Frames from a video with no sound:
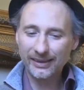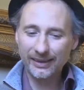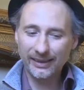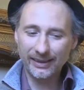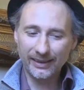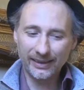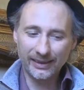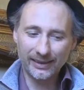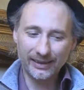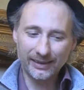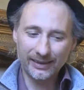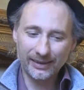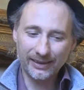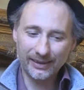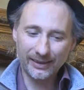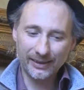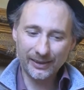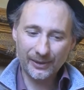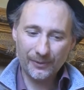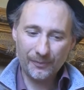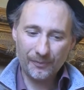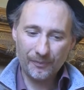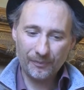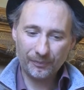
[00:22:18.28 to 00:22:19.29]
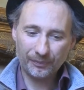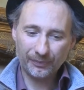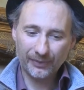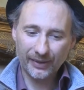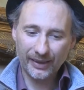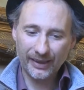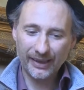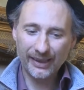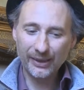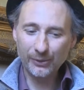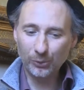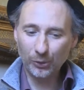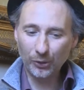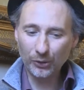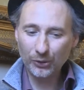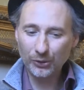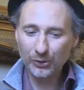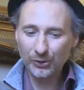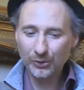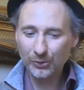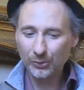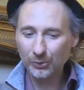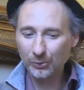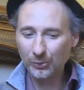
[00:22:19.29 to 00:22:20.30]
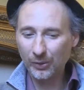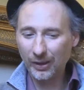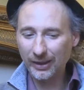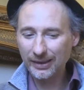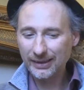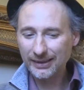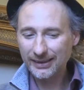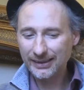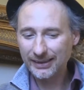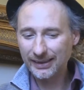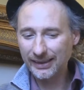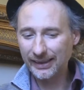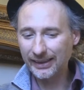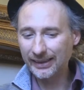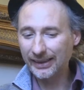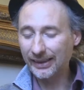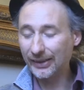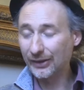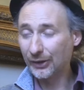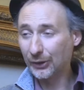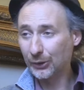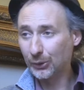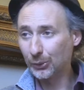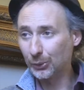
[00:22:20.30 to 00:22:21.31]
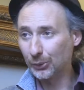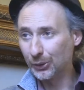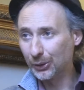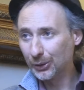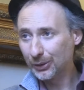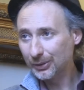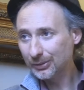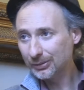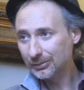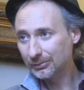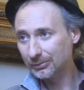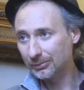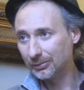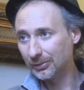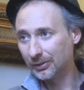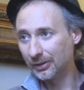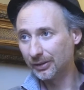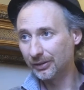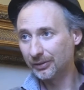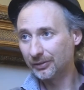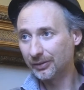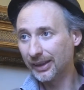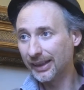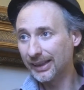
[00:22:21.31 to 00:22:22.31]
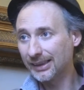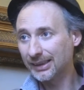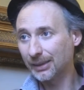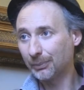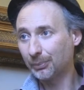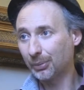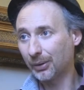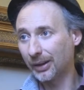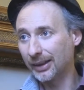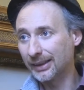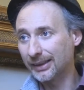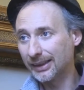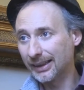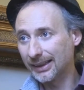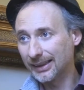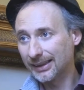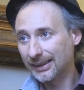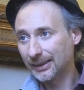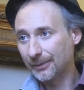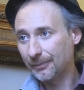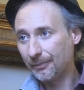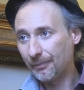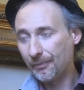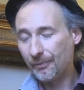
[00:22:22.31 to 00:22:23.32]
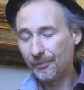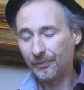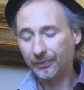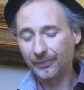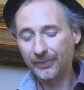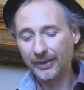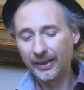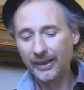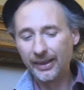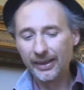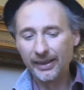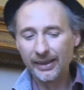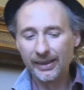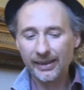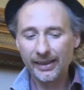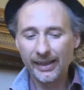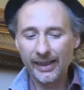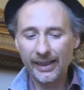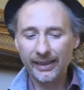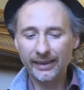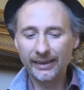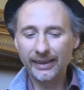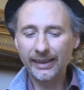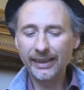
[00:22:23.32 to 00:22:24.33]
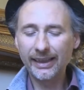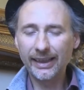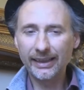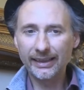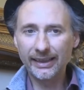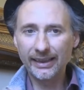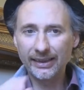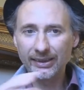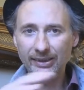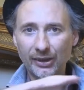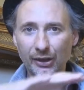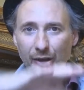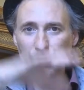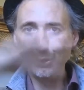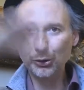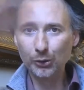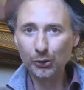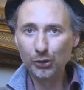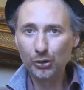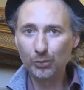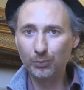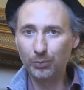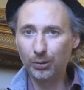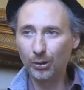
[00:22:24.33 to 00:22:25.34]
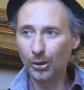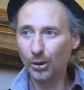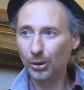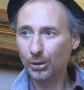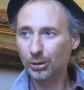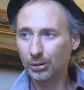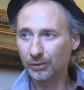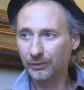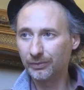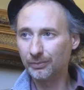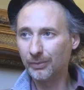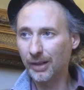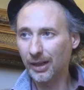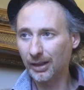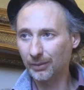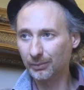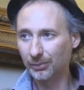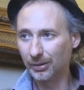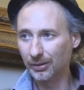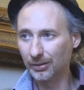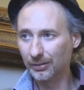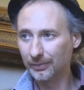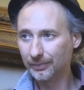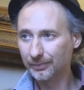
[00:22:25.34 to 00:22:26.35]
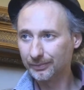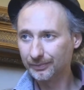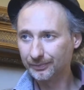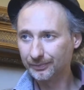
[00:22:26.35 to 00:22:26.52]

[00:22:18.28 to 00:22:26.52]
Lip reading: and he was once in his studio with his apprentice, and he had this huge block of marble,